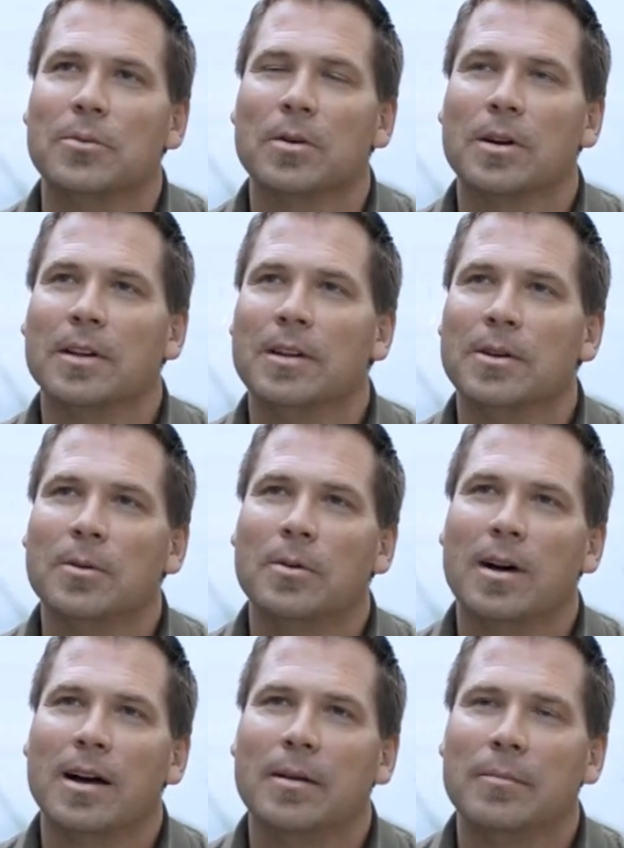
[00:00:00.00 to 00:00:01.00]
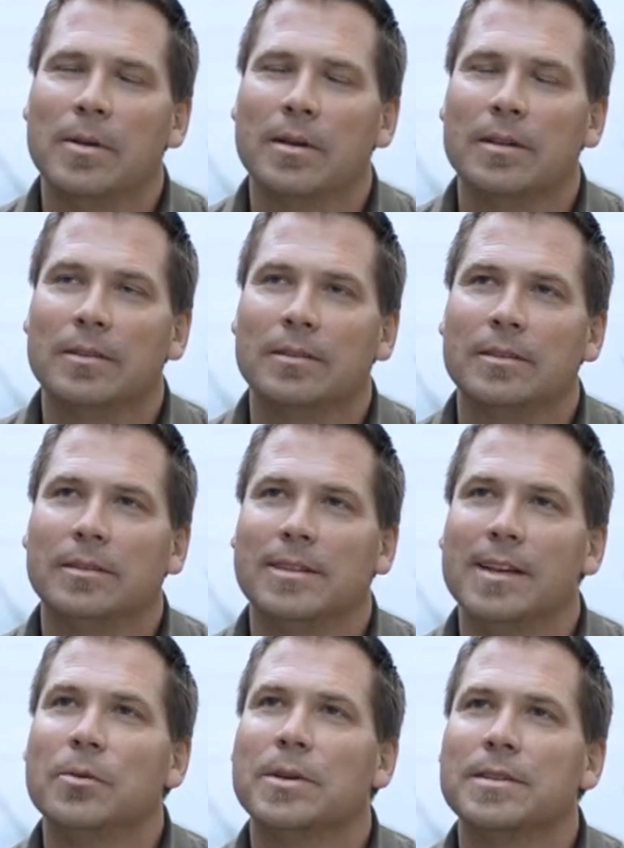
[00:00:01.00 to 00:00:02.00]
We're going to um,
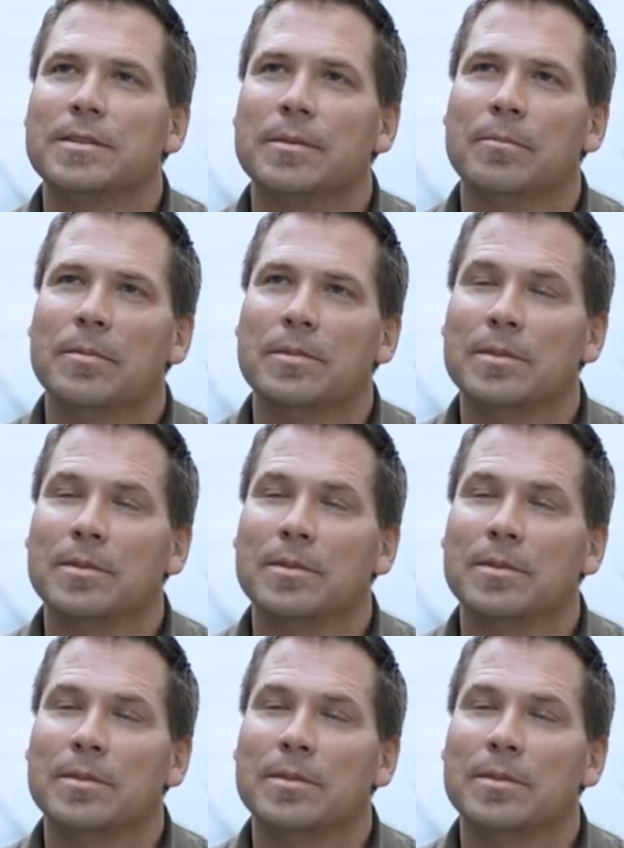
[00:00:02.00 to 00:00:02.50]
deal with some,